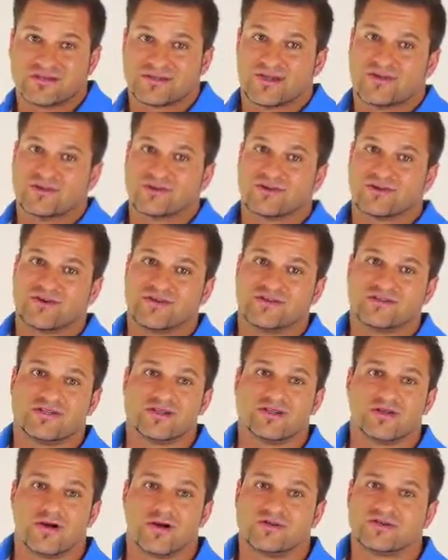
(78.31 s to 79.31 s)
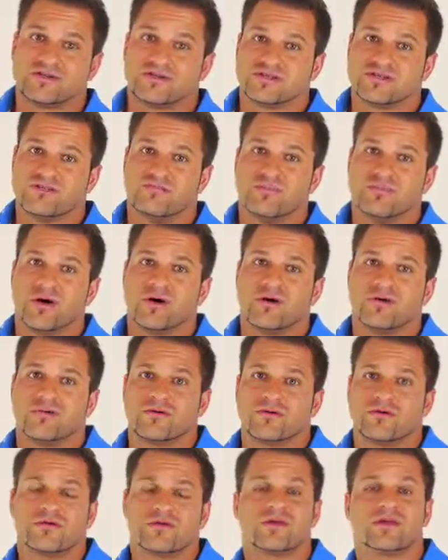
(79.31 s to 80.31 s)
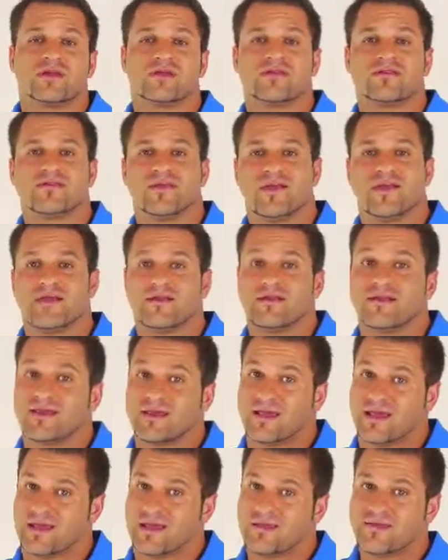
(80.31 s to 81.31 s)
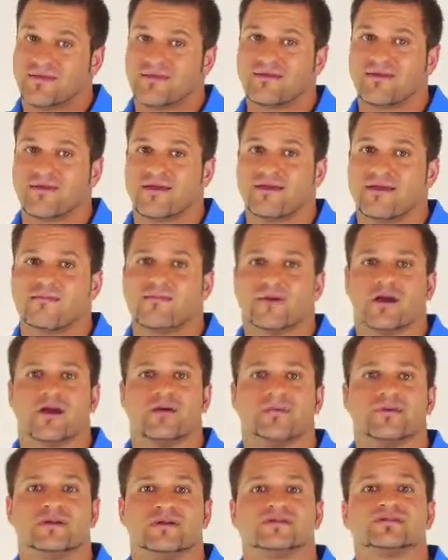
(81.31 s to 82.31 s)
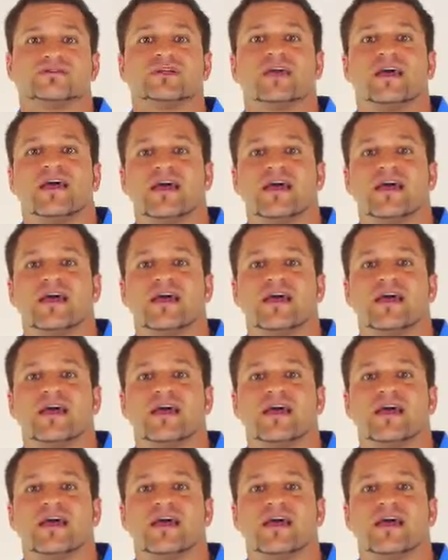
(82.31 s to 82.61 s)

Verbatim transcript: Sunscreens and lotions both contain can contain parabens,